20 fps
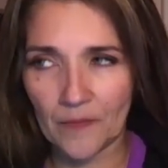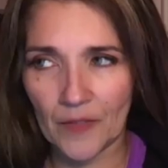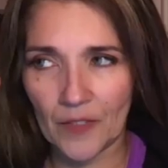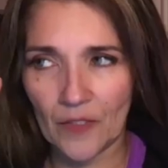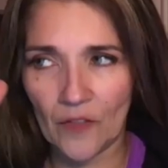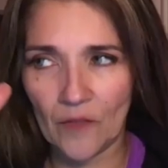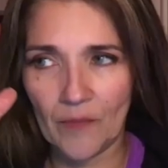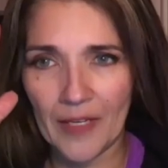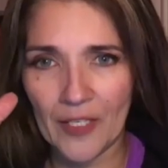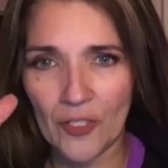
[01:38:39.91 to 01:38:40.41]

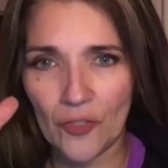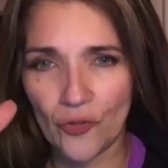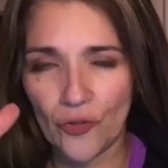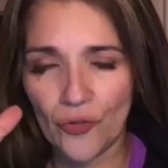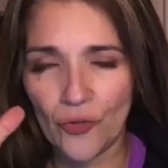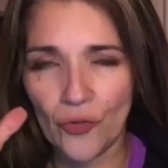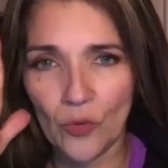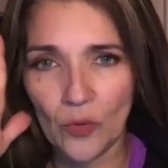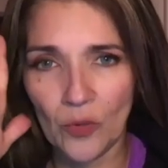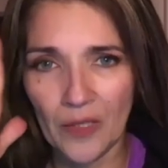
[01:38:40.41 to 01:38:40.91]
of my
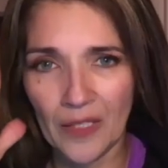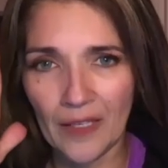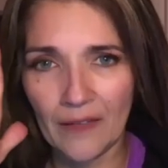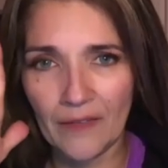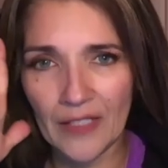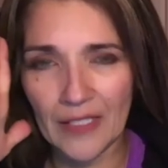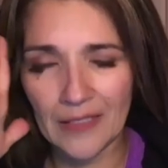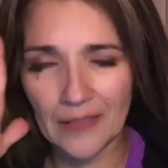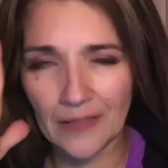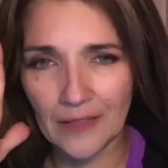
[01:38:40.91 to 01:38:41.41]
true
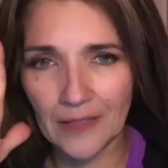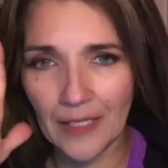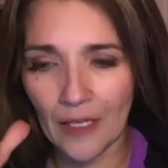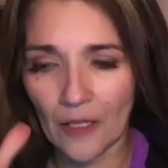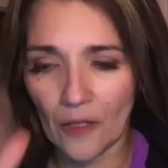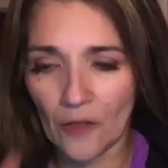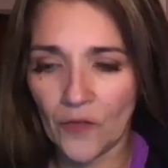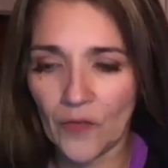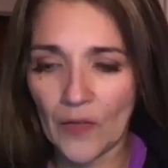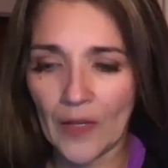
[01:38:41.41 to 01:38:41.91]
loving
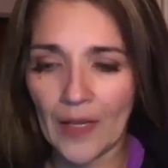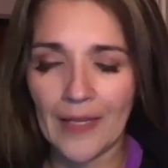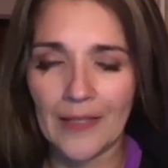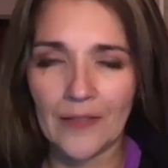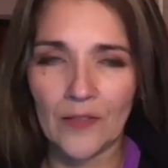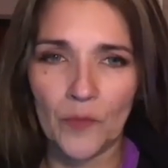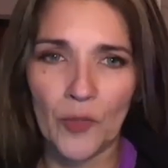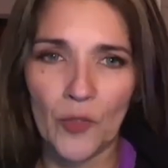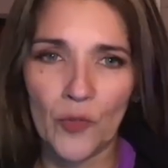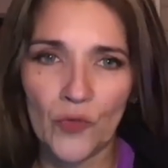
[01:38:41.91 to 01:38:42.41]
self, as
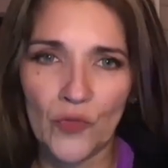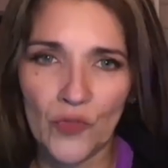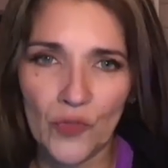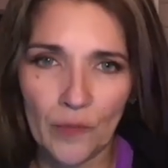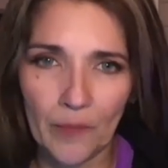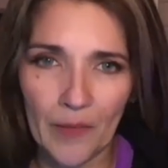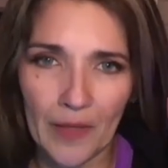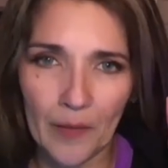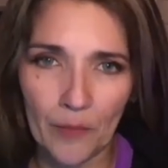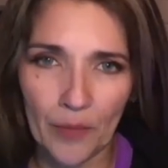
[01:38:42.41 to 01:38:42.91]
opposed to
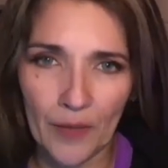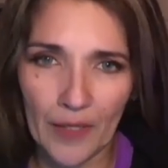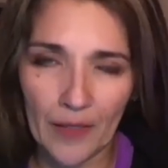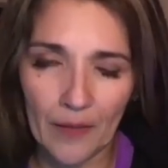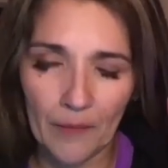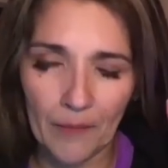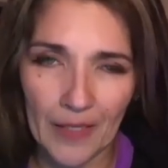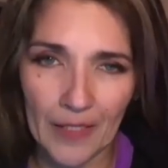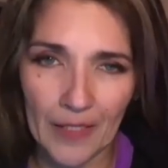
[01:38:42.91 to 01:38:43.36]
my brain and my